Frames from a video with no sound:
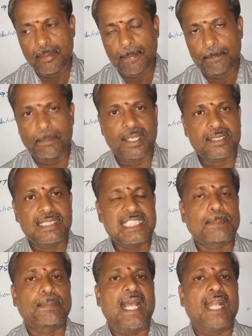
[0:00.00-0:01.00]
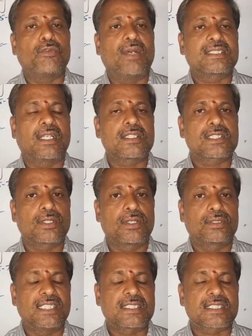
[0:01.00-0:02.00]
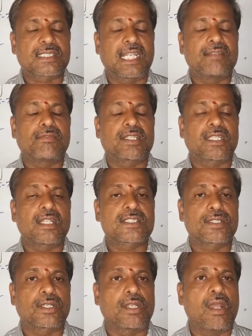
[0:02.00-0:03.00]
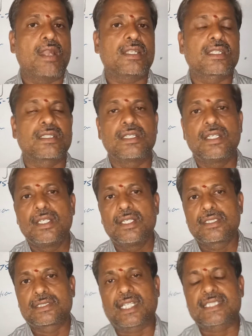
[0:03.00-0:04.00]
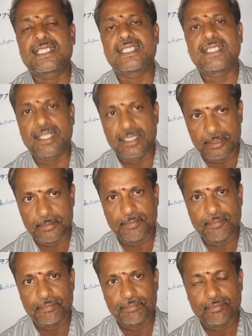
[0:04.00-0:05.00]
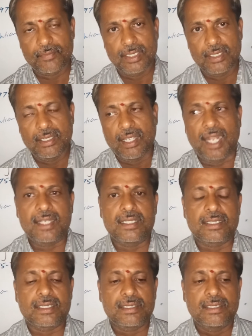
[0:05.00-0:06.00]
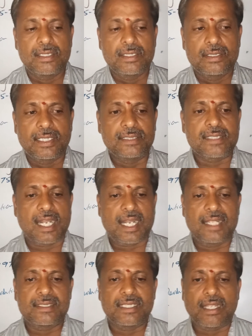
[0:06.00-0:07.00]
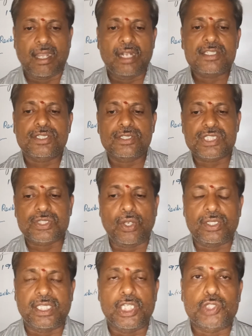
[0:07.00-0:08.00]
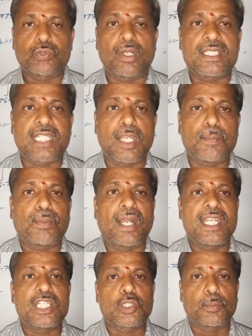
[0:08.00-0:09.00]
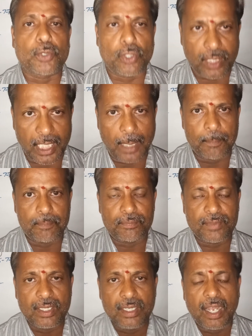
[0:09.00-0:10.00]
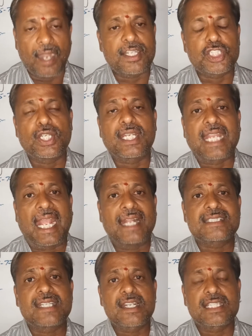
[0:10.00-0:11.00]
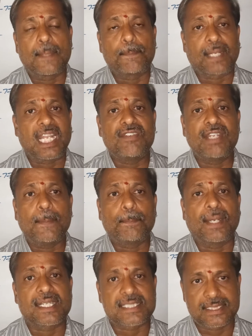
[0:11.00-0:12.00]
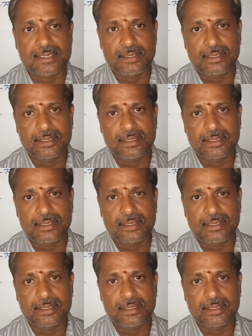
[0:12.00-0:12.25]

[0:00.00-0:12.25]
But this plan was also, this scheme was also not succeeded. And Indira Gandhi also started a 20-point program, and she cancelled the privy purse.